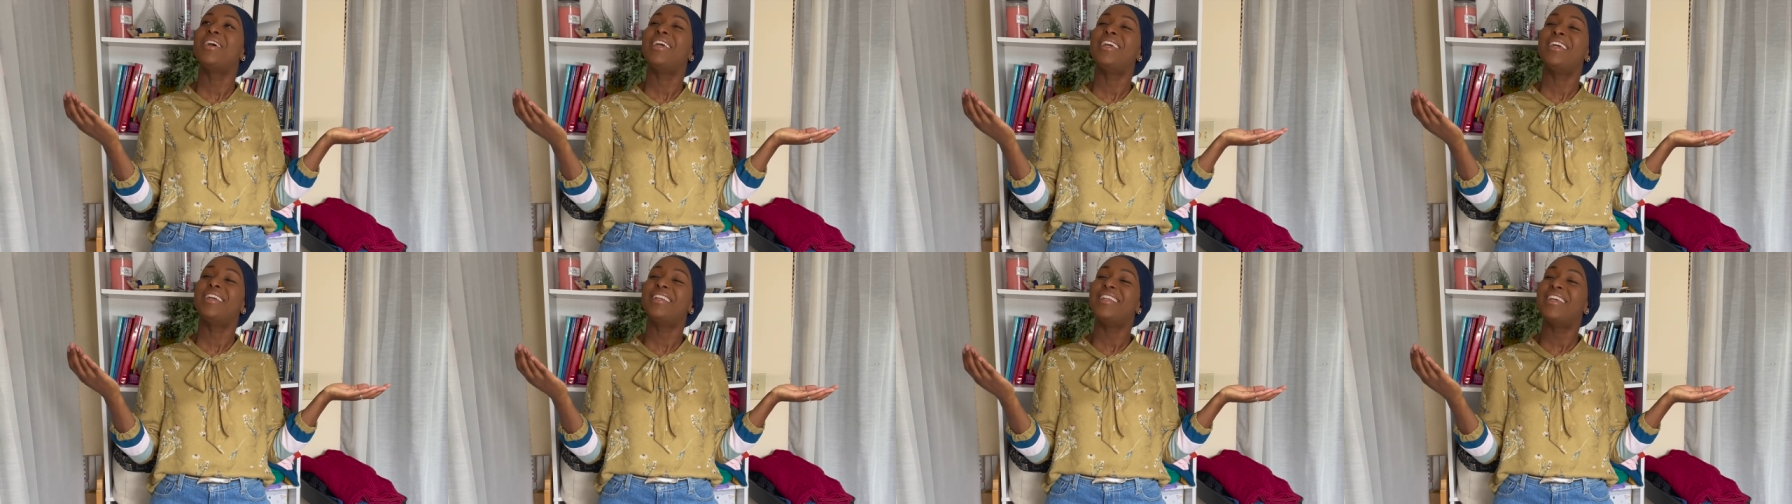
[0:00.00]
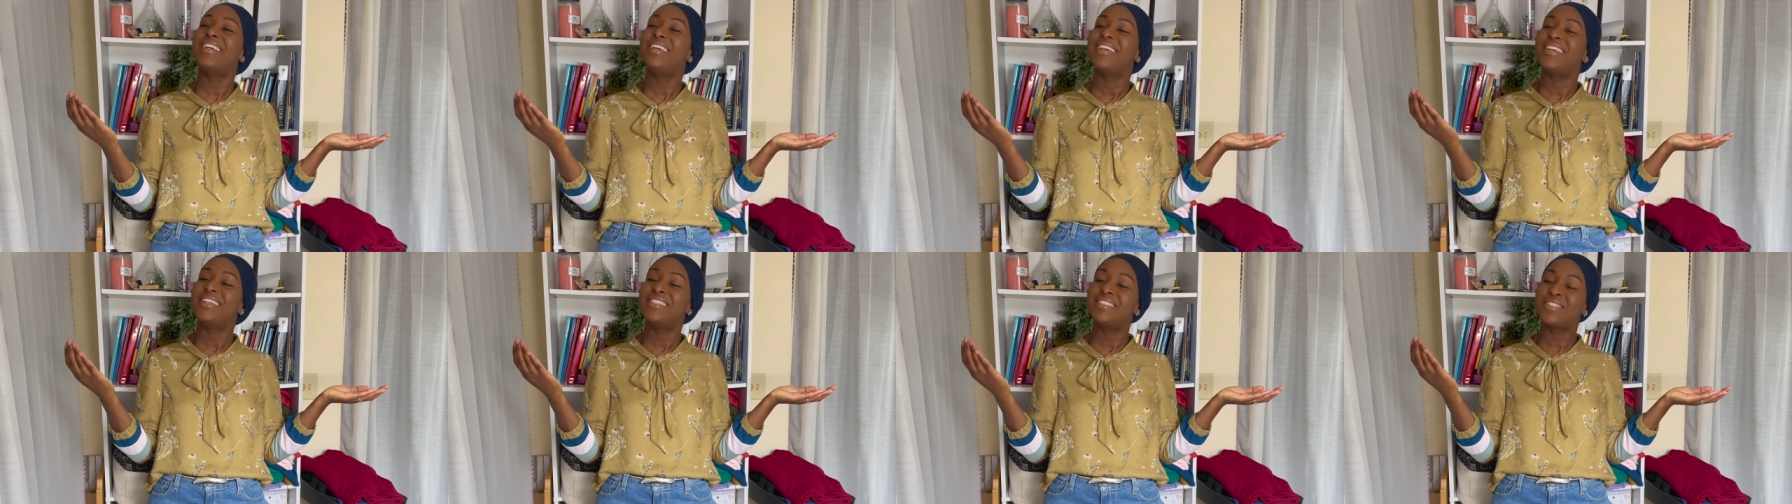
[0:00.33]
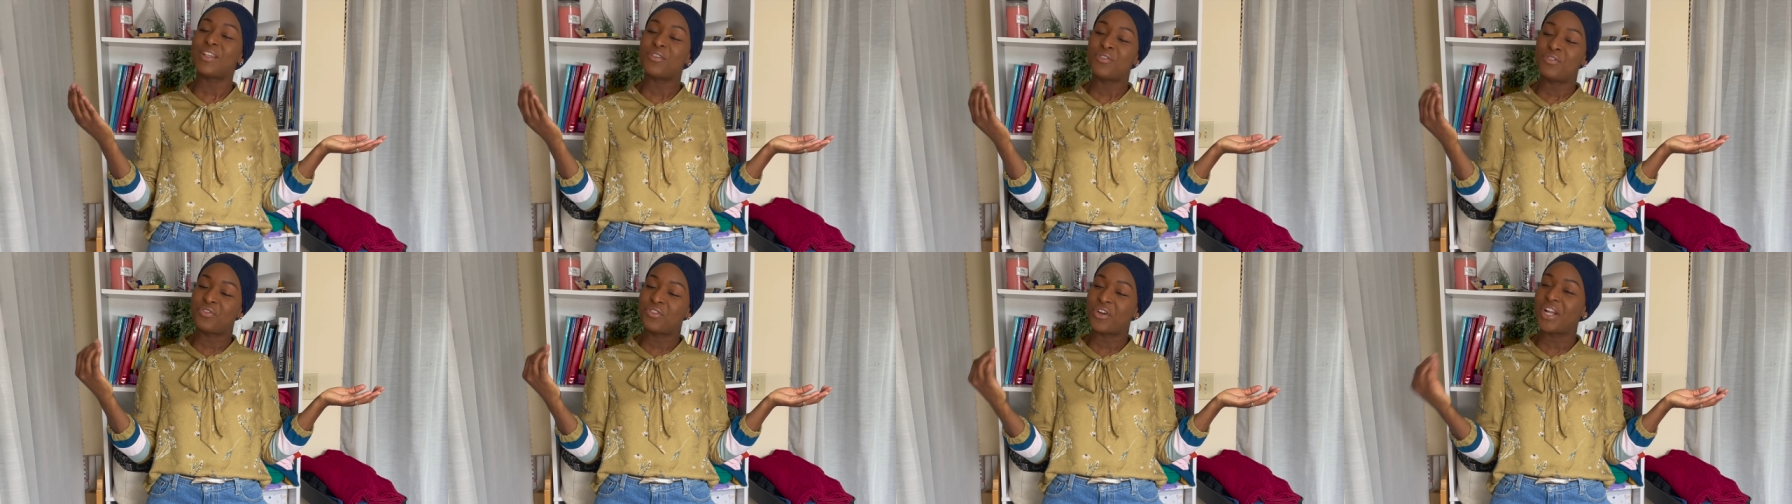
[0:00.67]
It is
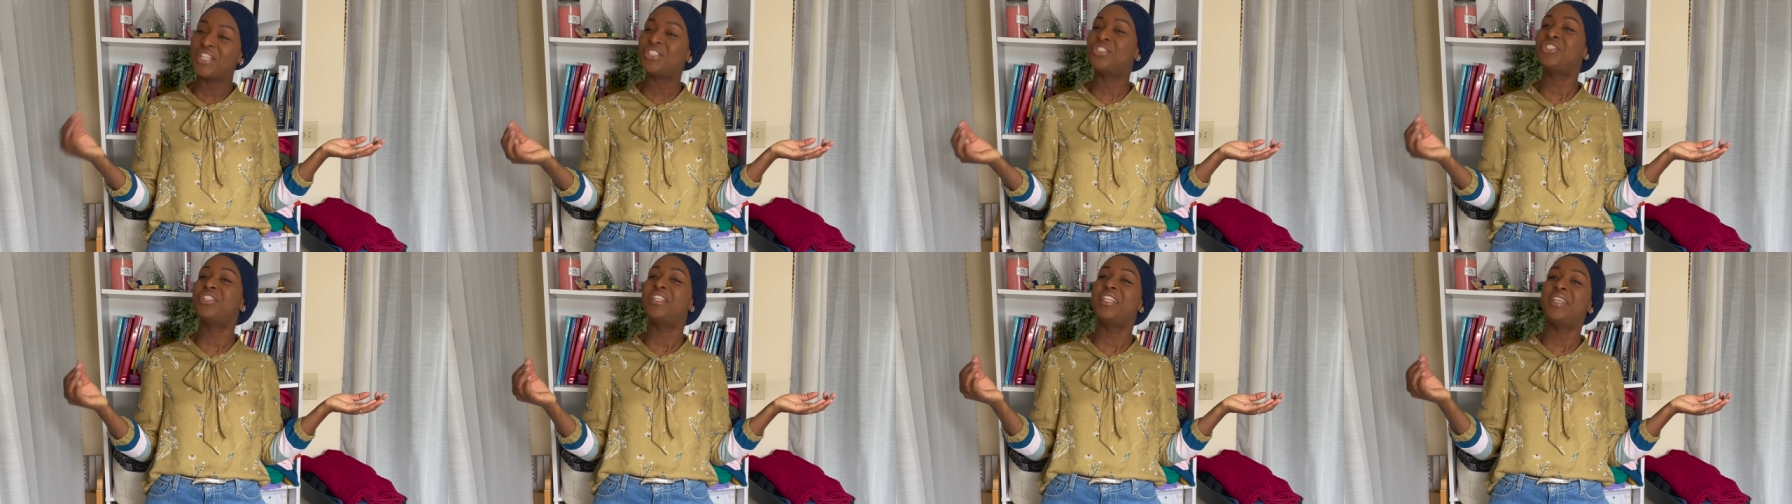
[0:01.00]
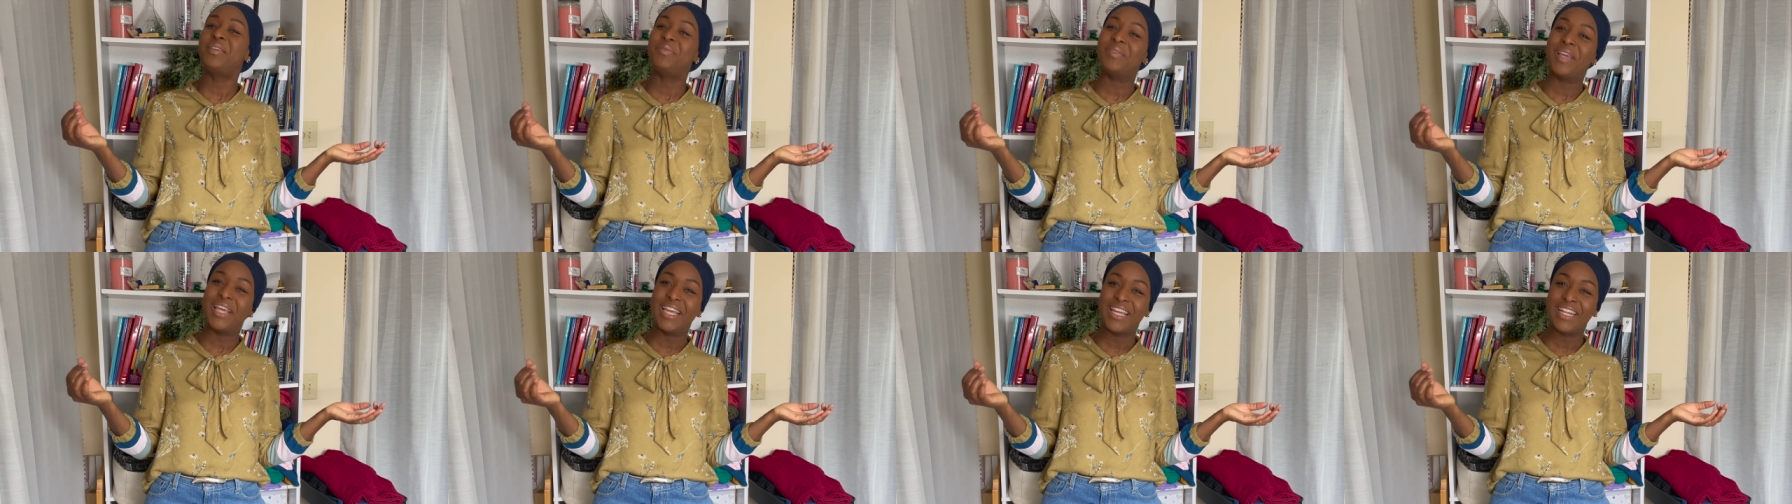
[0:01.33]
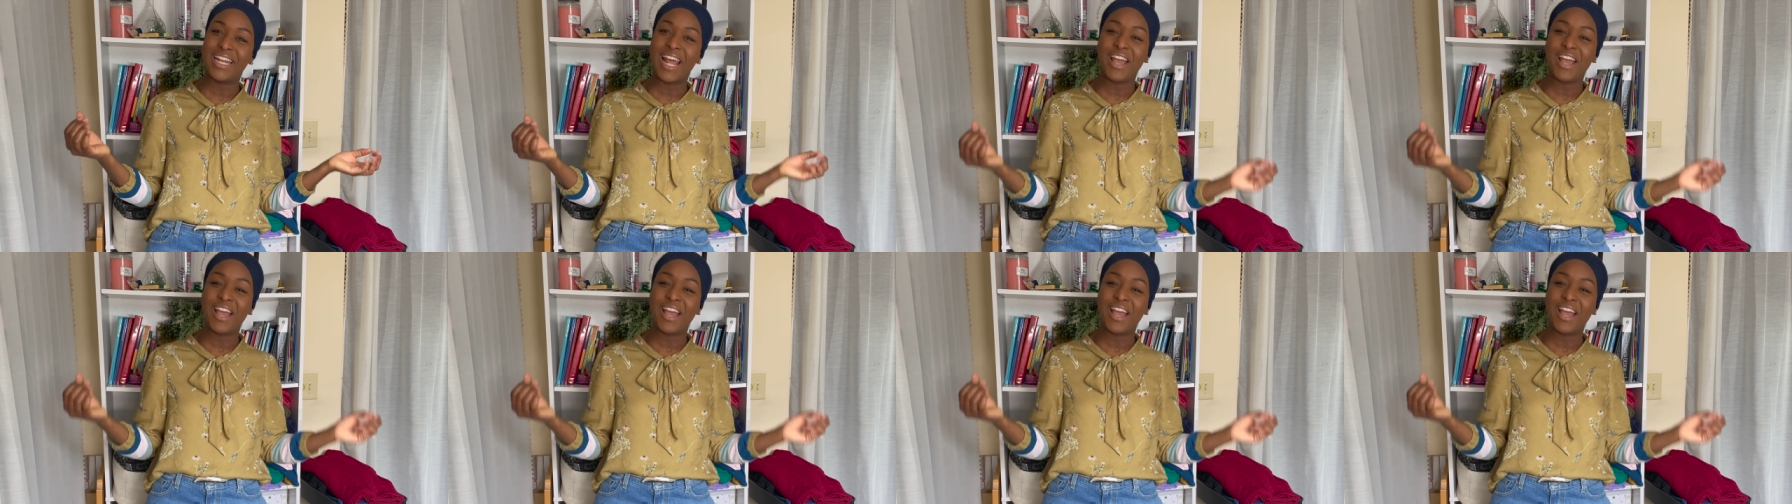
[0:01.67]
freshly made.